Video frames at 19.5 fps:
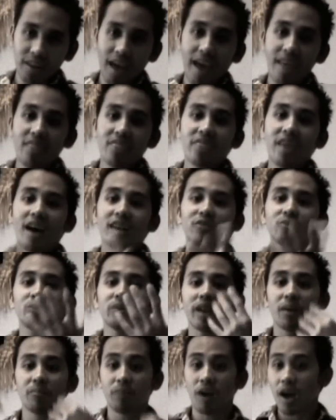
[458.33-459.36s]
And that's
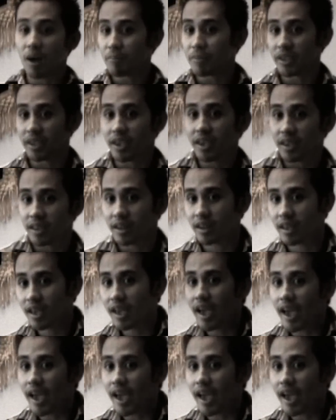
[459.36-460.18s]
when I'm coming in.